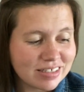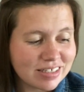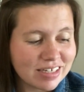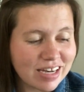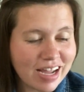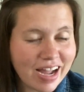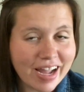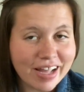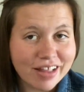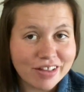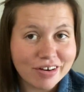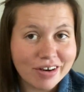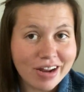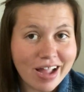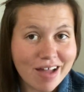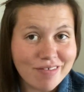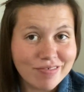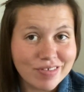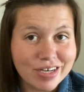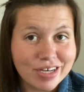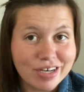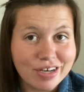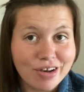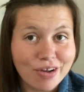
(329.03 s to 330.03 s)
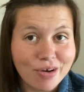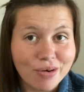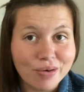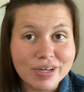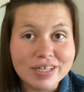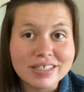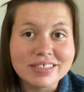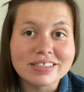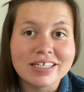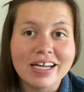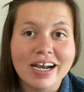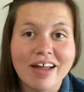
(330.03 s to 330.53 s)
either haven't
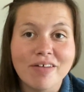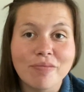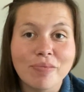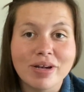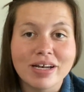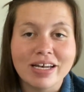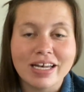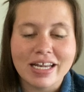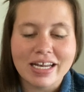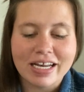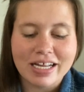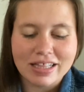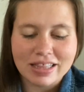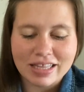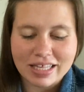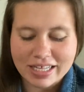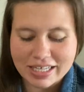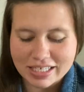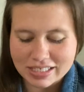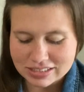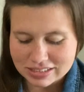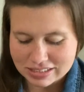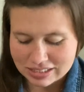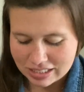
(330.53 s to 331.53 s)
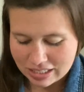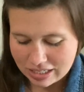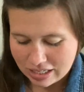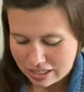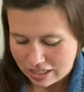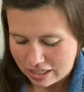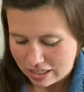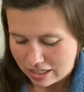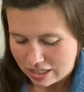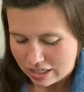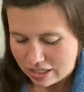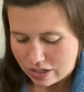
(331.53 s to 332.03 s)
noticed that I've been knitting these
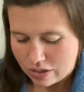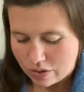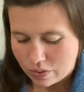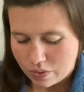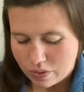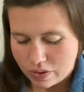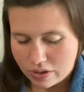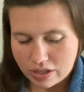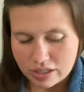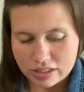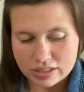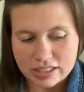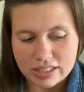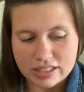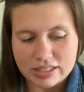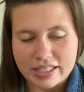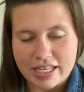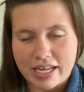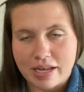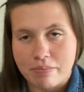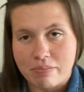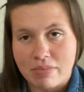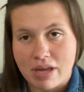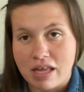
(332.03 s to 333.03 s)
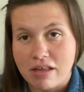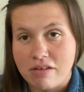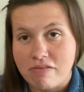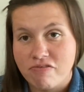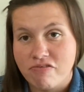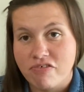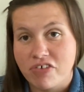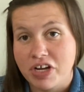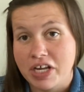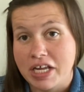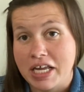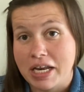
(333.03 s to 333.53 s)
or that they may
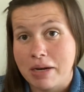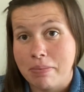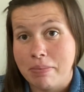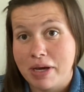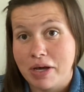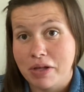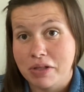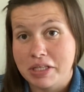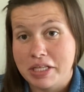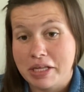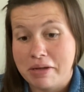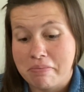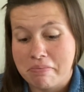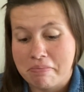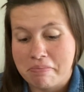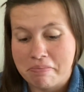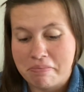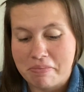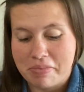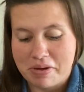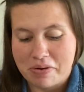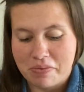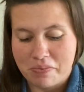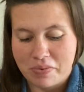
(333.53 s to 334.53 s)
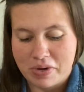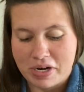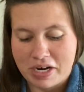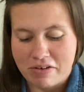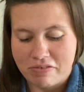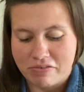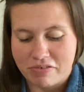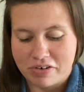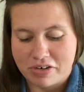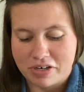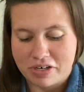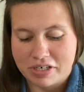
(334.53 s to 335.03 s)
forget about them
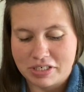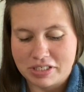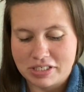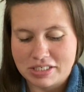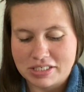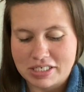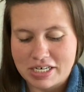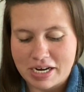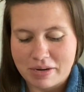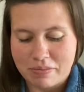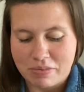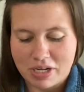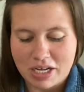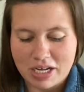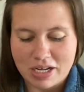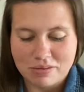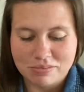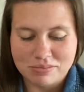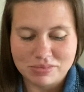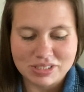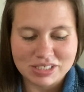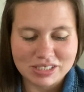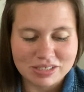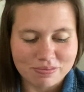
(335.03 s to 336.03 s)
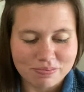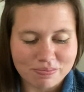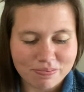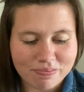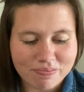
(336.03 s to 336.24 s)
whenever the time comes.